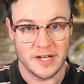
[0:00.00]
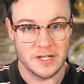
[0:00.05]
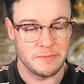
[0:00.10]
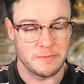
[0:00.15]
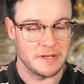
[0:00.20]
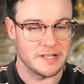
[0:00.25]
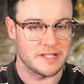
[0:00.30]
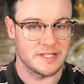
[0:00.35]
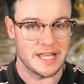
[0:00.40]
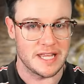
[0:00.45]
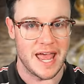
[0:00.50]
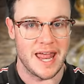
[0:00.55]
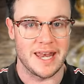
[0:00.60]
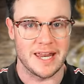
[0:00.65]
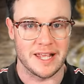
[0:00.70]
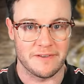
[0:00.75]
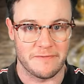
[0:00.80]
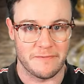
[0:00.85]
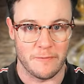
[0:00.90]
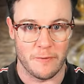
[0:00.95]
that has been
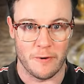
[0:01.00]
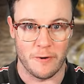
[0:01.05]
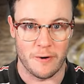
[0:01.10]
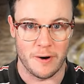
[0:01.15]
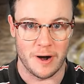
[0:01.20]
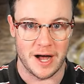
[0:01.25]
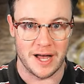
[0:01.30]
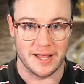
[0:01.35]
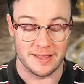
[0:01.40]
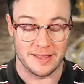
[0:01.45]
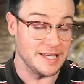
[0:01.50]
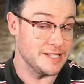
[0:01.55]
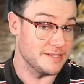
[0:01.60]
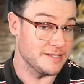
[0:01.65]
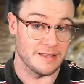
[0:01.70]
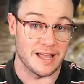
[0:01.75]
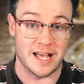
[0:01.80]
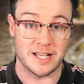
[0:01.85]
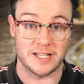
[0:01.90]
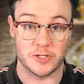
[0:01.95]
standing for at least
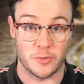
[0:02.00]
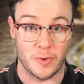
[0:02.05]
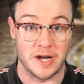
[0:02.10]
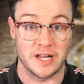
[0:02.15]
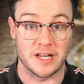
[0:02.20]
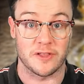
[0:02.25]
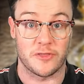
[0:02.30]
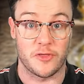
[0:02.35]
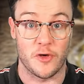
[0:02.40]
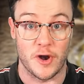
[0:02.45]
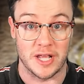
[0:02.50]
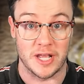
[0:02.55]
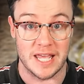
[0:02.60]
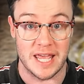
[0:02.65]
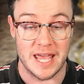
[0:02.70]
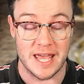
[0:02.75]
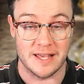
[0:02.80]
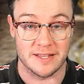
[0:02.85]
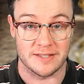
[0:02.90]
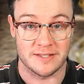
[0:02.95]
the last 20 to 30
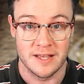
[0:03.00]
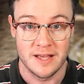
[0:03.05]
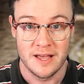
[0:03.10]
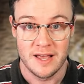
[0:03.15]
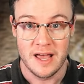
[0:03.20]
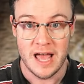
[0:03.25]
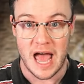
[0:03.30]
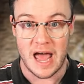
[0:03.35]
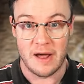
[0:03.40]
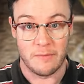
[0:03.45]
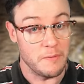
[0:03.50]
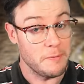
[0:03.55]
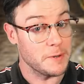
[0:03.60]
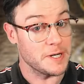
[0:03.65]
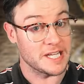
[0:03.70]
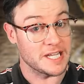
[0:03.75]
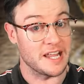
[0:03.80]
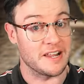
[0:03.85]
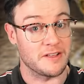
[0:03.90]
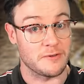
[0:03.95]
years. And we've
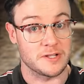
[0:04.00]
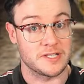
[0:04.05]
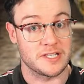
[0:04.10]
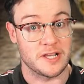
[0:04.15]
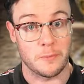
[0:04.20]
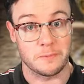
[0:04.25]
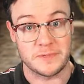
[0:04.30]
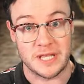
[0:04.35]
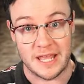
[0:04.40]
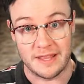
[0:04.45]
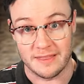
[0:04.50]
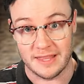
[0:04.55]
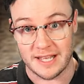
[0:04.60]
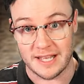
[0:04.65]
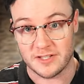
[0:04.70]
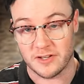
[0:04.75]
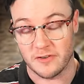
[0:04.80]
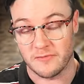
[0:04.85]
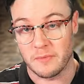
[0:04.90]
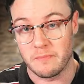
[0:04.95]
put together a top 10
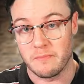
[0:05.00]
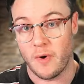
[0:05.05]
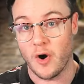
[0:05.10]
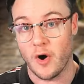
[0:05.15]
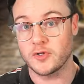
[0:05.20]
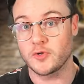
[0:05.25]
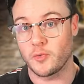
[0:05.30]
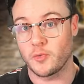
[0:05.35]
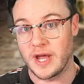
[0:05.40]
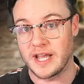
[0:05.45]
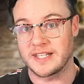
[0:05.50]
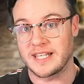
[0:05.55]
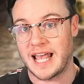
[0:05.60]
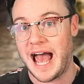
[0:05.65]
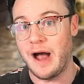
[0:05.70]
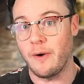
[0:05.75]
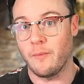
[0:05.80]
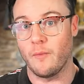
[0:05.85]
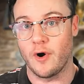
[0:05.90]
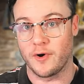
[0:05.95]
list of the most weeks
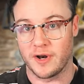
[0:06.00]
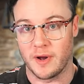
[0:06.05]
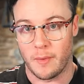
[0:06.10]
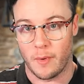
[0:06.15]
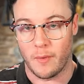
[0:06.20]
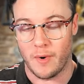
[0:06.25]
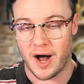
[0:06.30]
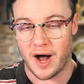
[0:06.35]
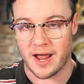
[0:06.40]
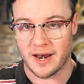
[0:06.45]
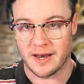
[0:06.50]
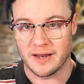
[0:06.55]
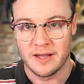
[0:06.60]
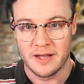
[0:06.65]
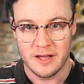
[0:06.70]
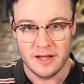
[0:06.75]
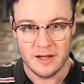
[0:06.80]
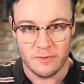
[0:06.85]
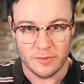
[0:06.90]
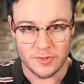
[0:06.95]
at world number
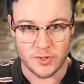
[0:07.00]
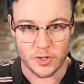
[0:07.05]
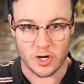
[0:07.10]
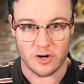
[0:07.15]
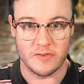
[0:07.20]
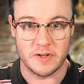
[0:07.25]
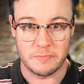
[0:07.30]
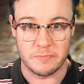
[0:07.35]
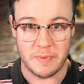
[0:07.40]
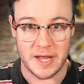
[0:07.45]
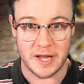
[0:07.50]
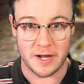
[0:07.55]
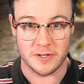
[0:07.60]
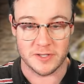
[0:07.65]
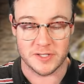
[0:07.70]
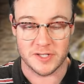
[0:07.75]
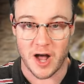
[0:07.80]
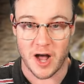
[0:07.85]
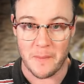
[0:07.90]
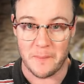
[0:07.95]
one, with Djokovic being
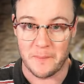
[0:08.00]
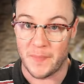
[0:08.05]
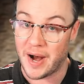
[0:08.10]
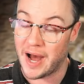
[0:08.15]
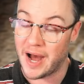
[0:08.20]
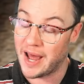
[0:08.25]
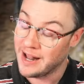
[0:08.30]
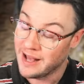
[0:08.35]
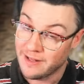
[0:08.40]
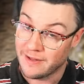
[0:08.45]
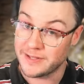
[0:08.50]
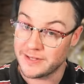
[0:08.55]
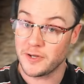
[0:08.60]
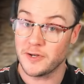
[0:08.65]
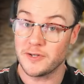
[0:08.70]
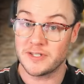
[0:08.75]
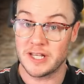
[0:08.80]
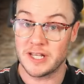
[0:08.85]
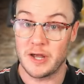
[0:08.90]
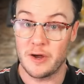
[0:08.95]
on top, but let's
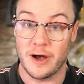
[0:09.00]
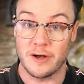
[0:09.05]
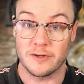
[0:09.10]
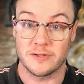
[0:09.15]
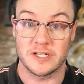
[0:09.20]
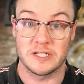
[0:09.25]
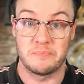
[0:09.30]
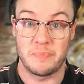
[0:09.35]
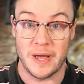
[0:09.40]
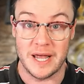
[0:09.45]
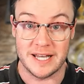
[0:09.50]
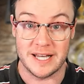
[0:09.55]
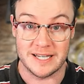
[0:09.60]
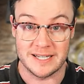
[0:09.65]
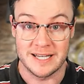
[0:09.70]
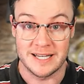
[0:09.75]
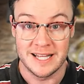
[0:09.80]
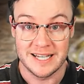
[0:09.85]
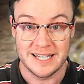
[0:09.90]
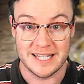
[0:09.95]
go see who else he's
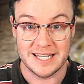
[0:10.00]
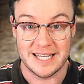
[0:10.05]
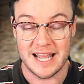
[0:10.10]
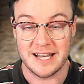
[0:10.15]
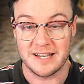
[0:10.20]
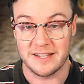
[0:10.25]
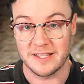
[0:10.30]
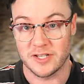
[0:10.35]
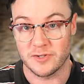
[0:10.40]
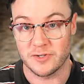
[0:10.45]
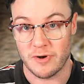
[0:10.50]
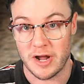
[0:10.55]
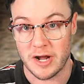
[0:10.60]
beaten to get to this